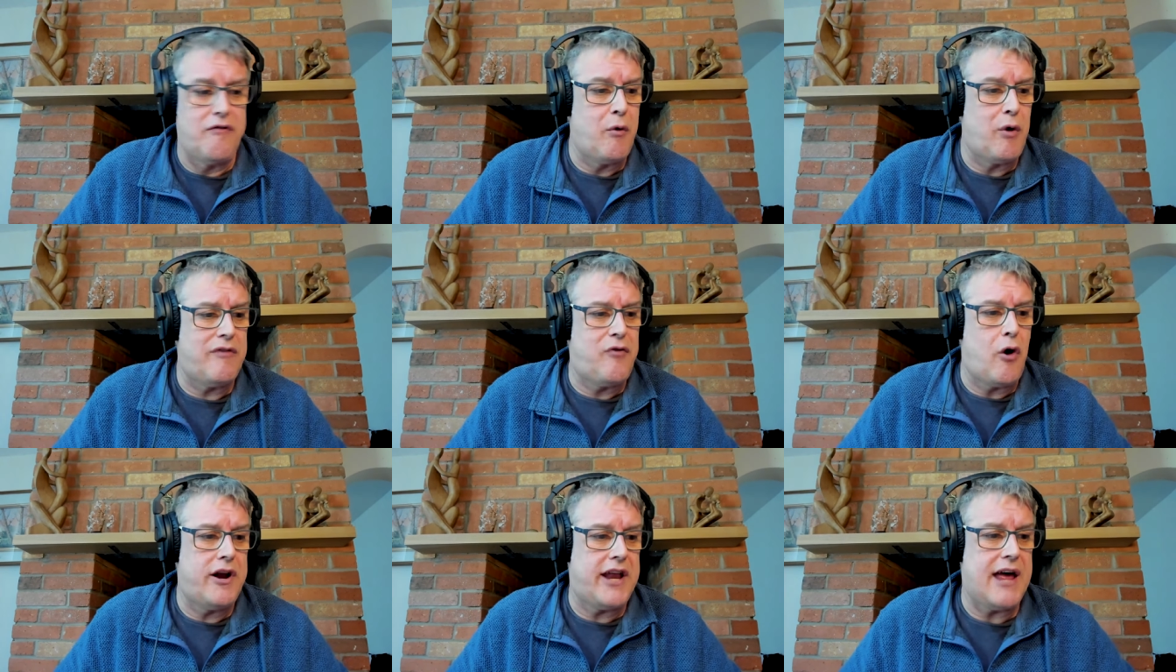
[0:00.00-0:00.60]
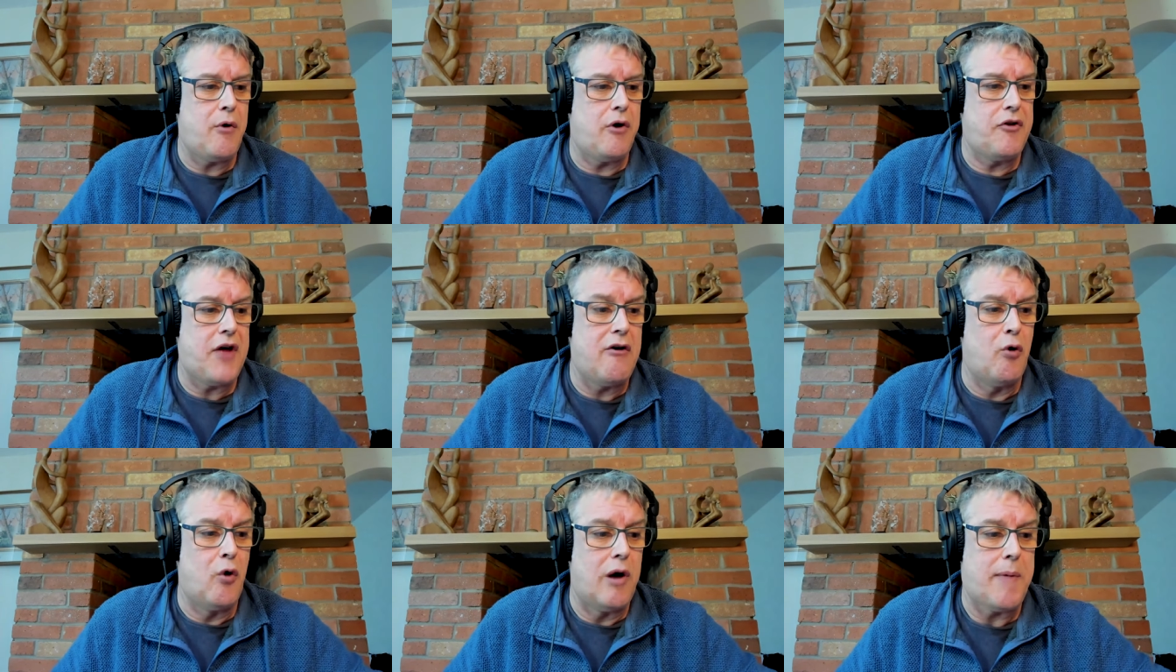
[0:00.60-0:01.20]
If you want to find out what
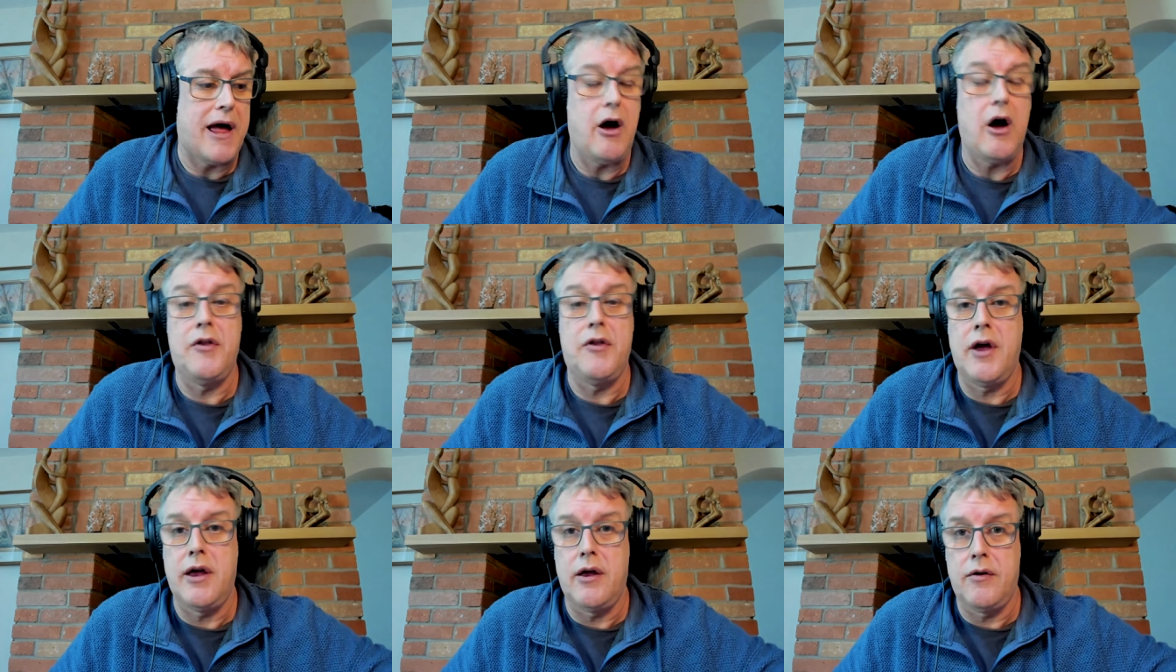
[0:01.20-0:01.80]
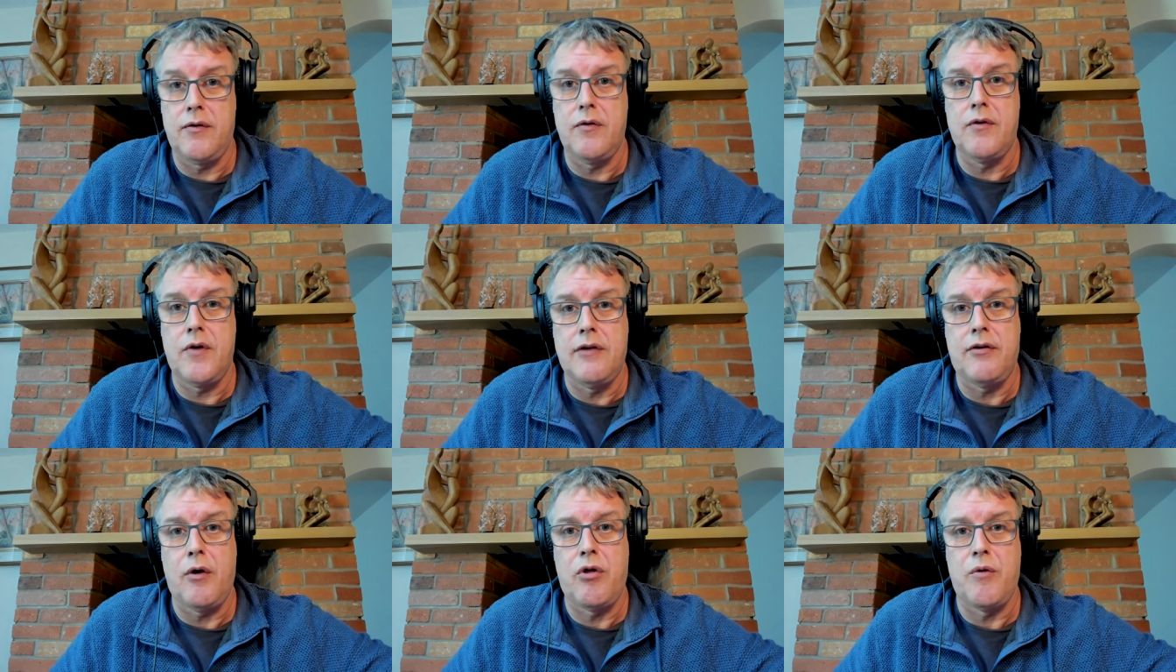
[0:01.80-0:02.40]
they're all about, and they
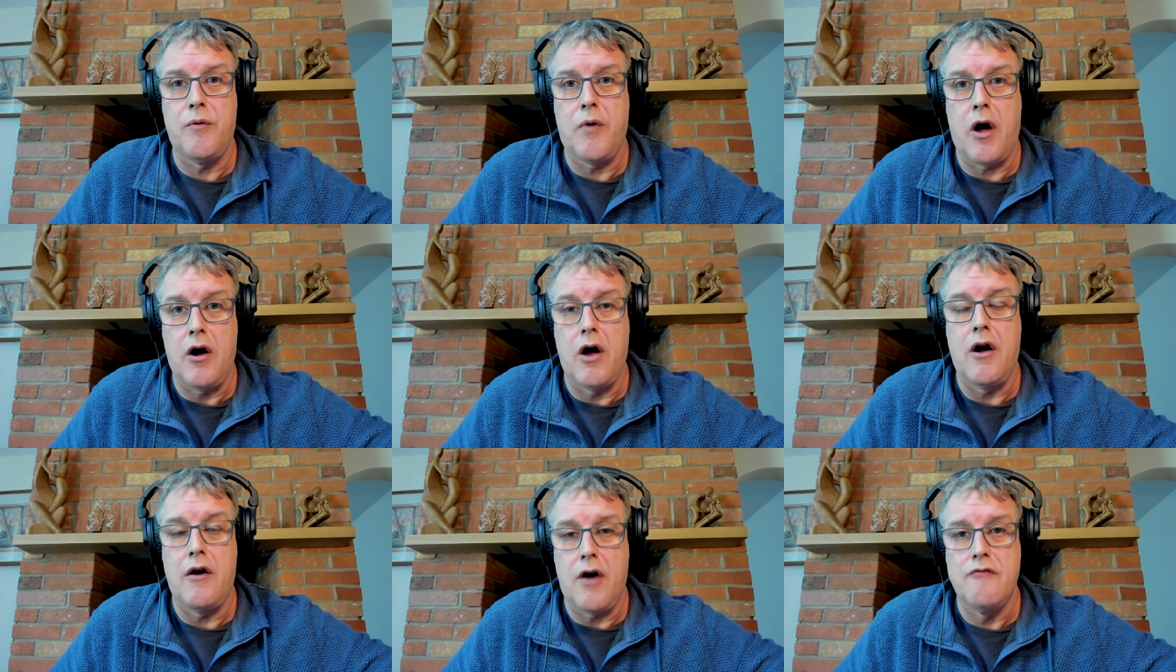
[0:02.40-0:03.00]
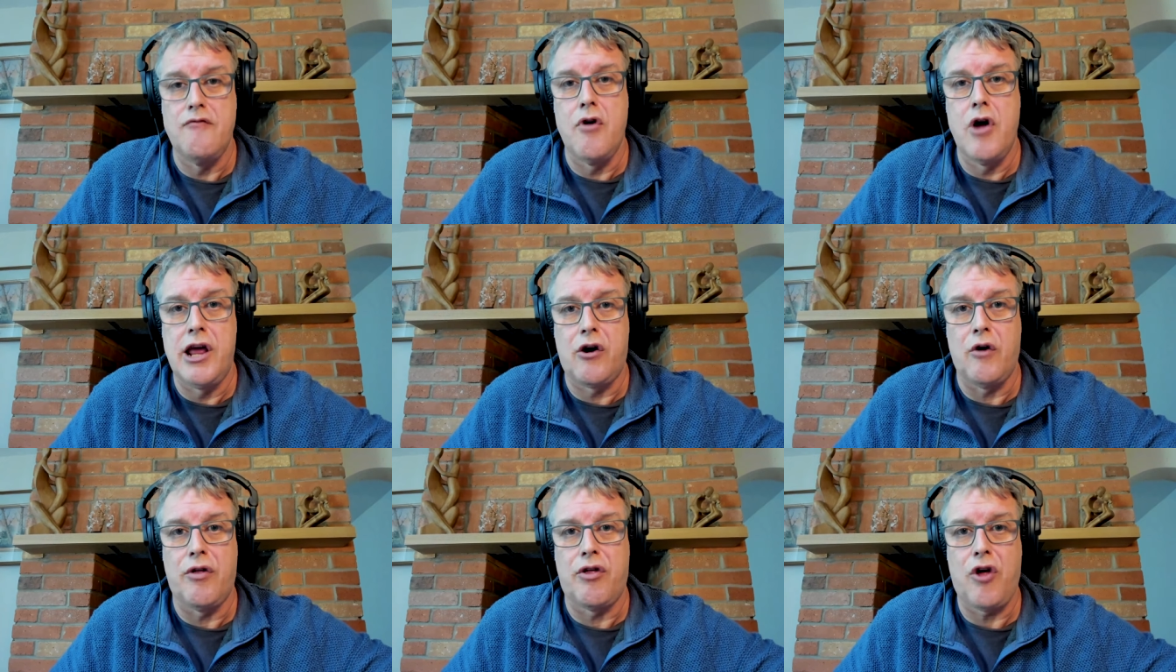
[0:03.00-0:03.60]
they do some uh, a
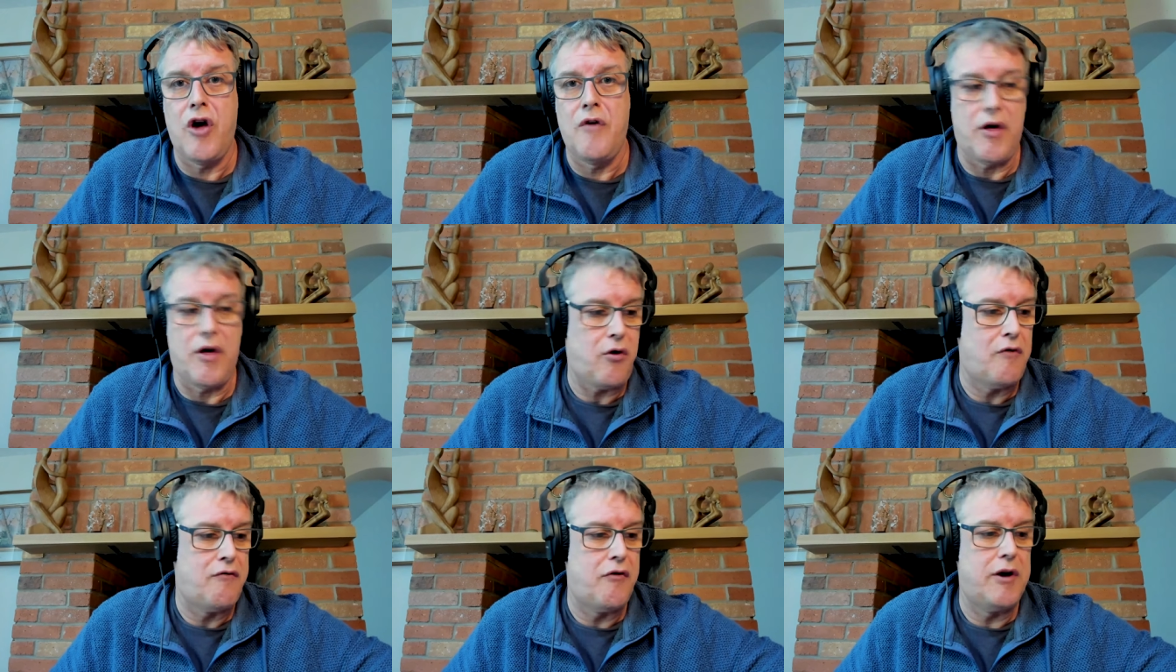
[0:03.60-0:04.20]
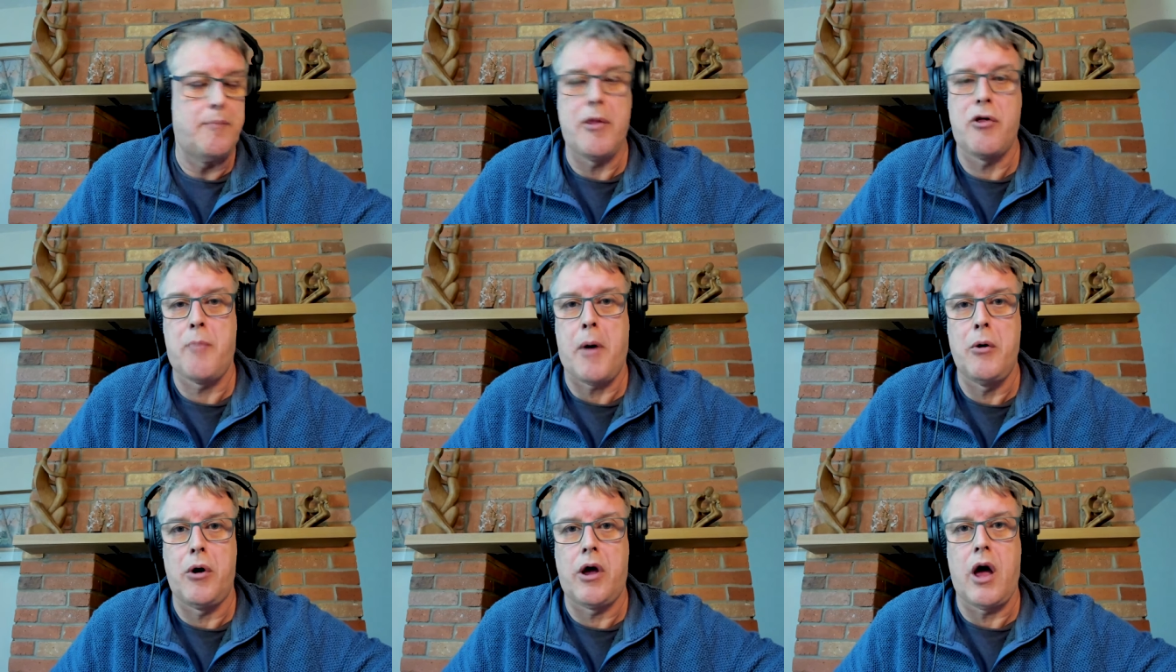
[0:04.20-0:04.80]
really good service offering
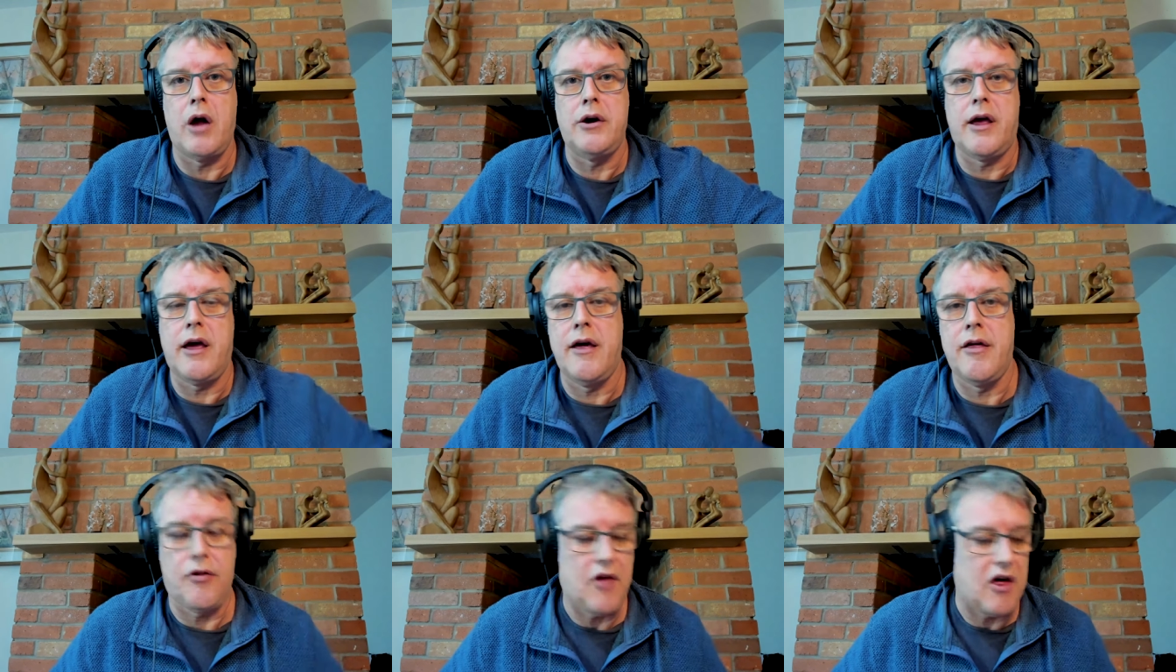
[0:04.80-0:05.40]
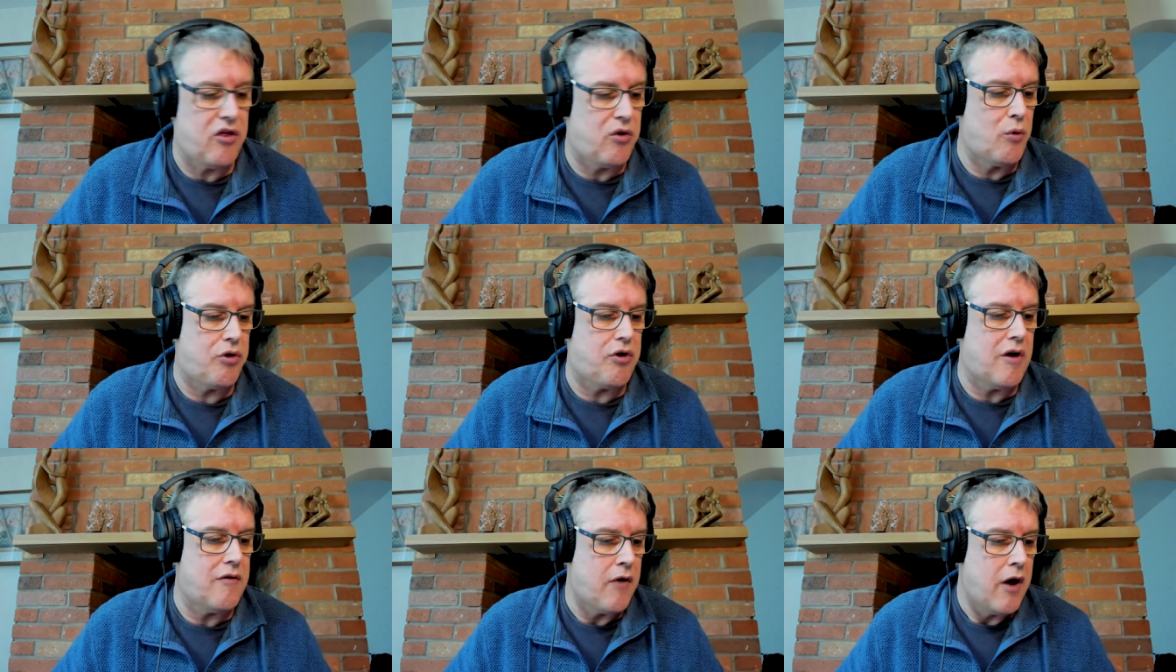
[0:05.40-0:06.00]
bespoke gun kits and that sort
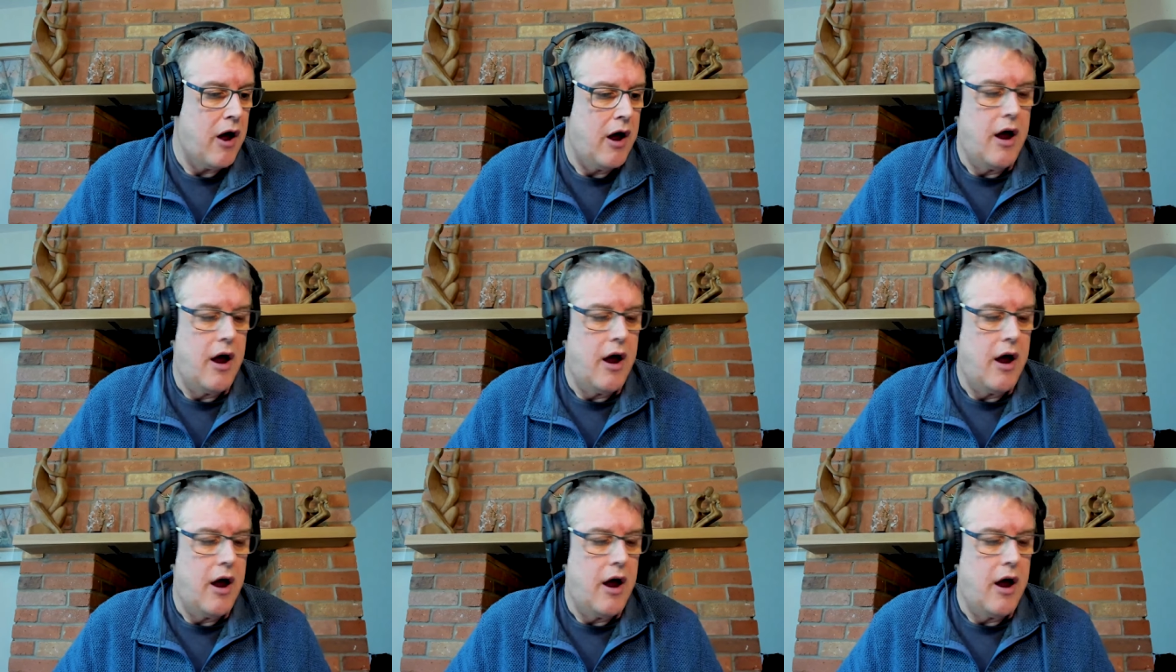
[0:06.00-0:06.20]
of stuff,